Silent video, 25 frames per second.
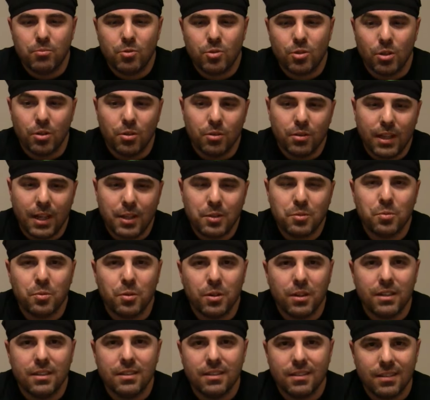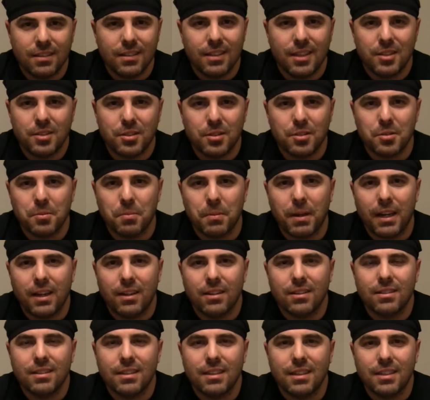So that's what this is
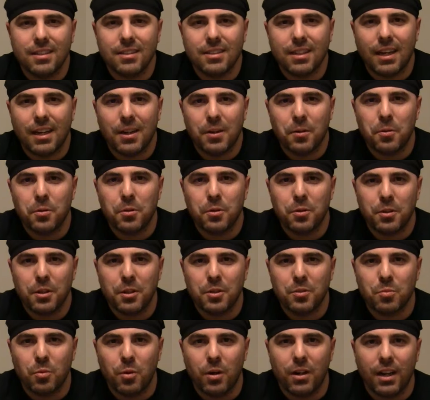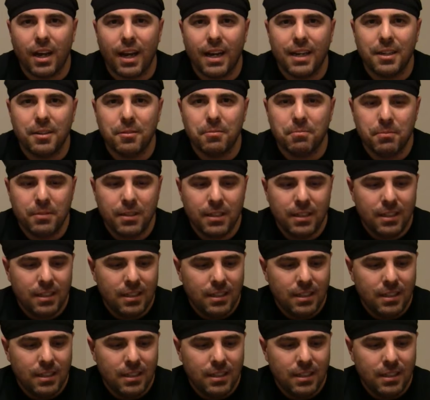about, is I ordered this one item.